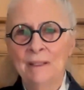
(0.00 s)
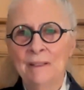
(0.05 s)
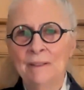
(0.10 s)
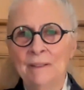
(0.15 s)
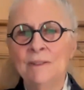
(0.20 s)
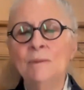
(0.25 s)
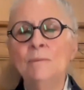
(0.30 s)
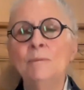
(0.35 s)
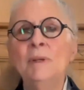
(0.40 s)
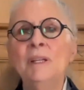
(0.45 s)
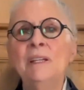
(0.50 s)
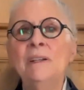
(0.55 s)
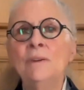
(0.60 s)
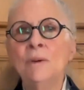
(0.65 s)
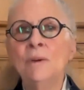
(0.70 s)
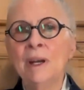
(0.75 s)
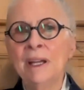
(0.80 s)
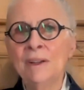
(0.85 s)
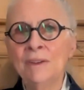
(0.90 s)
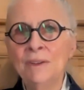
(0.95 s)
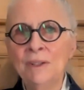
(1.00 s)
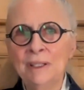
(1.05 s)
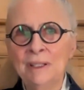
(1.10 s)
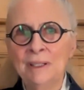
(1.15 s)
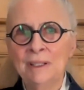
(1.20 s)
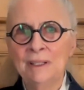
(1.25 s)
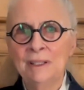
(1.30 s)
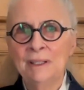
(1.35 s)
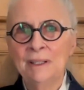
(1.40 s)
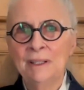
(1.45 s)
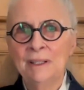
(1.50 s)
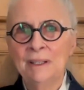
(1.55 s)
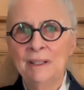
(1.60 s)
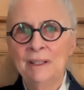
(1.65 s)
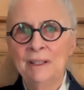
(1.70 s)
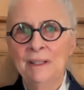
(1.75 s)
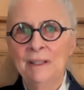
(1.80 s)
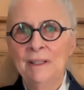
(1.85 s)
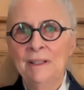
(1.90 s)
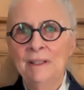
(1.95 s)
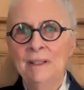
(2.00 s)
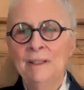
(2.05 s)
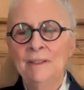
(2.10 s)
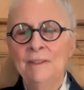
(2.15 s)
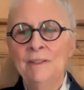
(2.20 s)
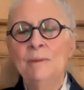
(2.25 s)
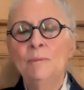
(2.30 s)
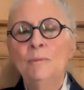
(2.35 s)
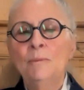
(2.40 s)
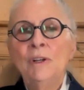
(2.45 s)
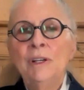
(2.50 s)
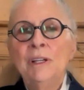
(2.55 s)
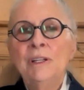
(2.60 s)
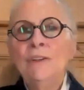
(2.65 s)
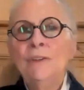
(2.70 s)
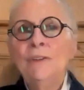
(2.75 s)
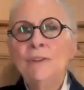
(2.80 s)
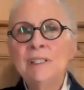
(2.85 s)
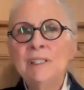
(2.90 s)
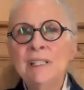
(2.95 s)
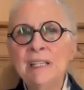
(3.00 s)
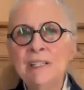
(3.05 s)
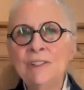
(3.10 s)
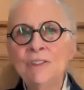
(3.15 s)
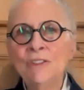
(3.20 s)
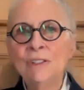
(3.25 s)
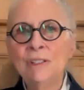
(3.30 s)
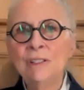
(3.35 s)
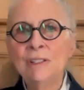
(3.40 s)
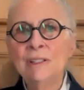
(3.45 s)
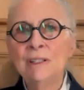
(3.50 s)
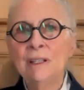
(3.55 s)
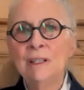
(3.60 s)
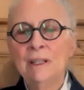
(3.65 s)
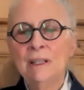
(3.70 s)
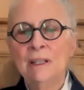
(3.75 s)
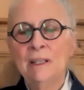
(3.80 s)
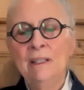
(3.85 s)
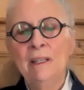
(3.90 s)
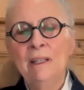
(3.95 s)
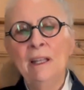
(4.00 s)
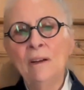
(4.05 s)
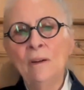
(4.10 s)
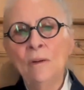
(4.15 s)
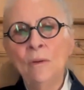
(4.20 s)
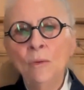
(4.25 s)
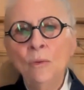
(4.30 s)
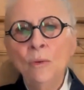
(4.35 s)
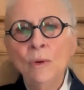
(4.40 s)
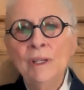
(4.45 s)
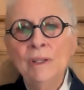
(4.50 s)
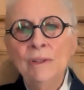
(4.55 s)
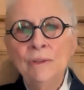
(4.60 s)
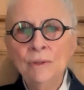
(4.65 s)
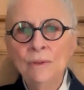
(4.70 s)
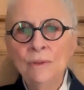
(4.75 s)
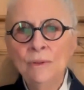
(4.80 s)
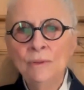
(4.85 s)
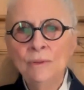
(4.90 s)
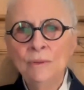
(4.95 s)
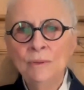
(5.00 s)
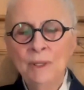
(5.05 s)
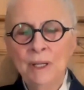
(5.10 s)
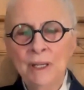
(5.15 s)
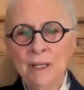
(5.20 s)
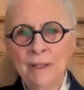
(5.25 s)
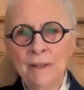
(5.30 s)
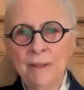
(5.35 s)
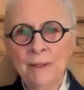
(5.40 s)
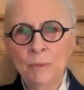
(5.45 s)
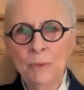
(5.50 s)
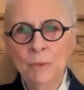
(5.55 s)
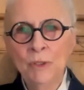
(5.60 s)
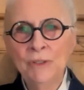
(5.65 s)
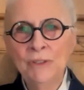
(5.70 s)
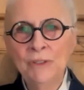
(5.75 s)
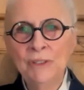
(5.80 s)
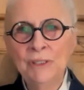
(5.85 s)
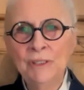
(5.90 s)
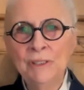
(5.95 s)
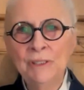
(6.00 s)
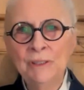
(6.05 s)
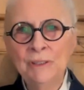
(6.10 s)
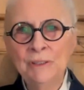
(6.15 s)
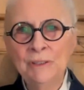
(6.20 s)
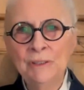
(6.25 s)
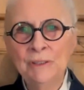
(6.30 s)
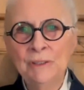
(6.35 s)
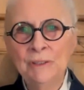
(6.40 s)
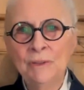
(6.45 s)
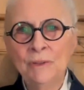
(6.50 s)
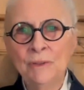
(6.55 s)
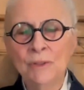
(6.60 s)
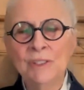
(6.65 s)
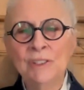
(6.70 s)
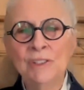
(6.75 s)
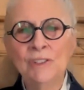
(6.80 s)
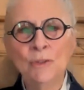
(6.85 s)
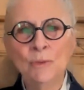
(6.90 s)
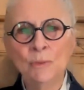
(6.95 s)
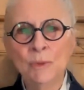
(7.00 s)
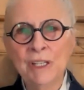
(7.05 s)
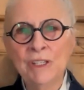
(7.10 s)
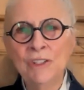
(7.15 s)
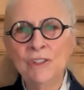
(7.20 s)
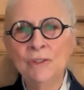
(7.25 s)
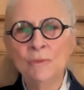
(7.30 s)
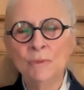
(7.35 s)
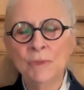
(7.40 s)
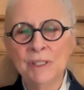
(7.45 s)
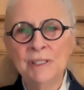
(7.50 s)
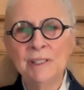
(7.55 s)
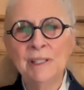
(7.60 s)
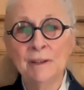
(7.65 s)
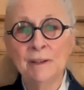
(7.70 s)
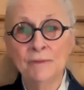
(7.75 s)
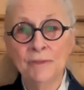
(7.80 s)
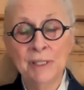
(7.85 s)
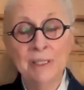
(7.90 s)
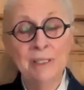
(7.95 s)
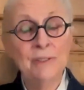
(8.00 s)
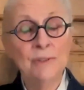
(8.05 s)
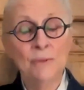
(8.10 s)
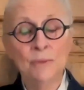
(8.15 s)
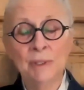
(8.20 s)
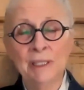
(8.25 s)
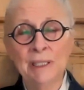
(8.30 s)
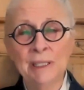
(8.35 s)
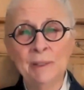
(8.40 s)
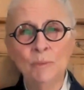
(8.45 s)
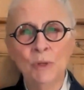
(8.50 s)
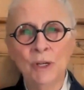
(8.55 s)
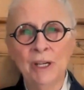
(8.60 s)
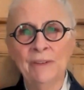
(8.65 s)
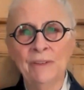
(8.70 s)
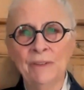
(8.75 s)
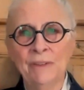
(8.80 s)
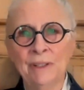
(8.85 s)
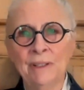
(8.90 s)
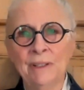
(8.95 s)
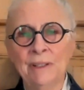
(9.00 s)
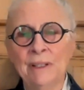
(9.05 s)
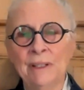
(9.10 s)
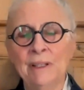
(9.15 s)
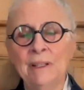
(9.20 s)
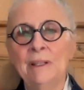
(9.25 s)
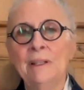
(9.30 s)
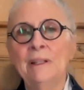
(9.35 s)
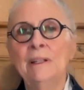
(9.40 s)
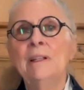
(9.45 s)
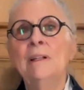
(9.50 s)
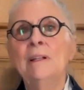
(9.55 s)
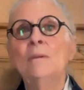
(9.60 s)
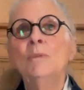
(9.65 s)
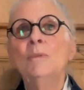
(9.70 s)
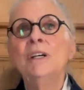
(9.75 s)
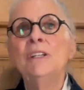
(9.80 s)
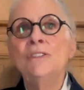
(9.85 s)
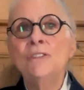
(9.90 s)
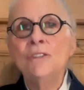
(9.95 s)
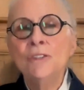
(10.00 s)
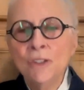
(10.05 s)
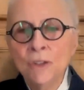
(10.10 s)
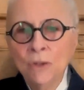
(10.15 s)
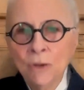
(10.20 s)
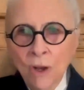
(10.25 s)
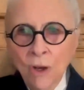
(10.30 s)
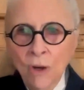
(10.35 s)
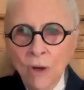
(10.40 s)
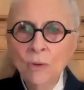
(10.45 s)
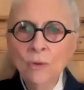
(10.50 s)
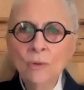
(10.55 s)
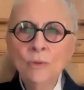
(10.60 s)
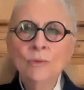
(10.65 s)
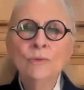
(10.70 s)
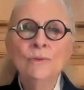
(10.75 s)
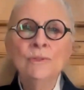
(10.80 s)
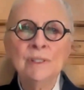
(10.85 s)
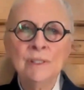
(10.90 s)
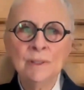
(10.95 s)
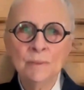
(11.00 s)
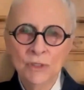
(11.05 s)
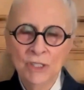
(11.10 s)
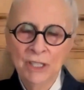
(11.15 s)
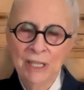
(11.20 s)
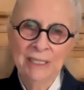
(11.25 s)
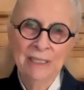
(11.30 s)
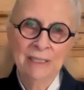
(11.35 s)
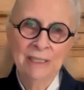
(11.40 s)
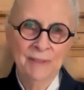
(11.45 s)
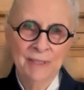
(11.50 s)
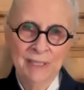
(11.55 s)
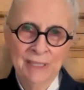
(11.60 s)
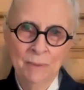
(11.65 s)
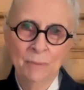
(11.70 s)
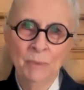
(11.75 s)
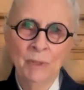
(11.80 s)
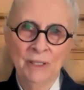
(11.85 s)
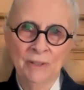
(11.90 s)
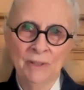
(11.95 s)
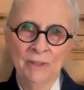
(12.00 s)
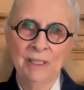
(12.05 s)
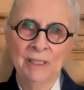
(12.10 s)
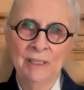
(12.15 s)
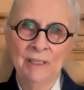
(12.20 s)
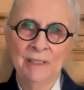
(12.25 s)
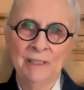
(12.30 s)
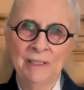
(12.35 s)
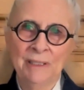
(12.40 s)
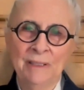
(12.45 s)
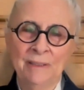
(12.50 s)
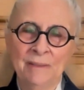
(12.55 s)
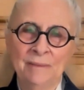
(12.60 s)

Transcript: to be grounded, to bring your attention not only to the person or situation where suffering is really present, but to your own subjective experience.